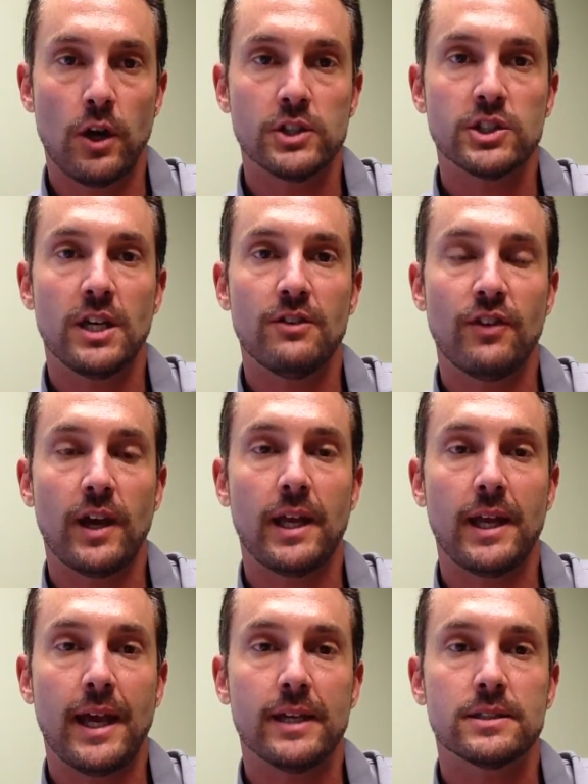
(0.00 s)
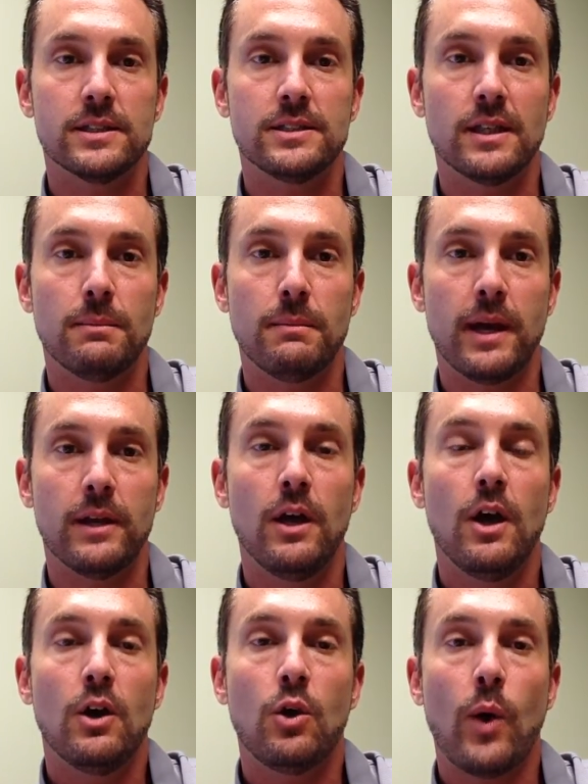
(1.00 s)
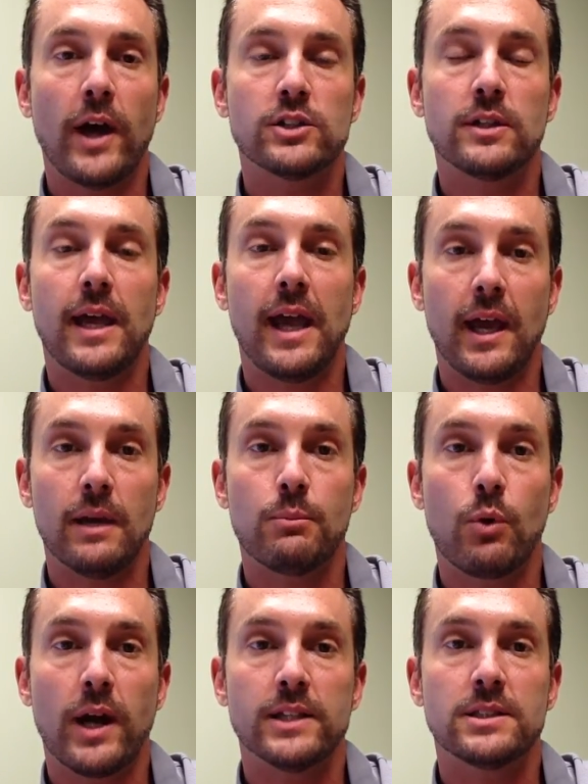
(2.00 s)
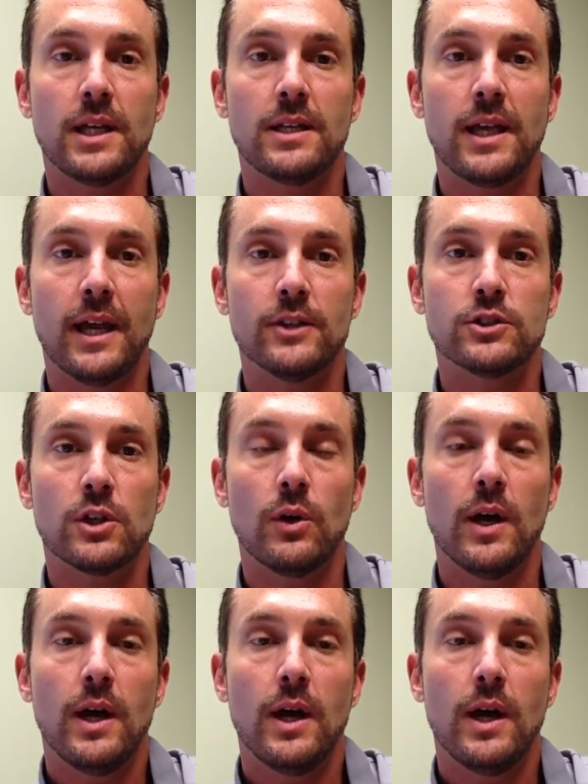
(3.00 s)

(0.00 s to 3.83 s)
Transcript: long-chain fatty acids, in men who actually had prostate cancer,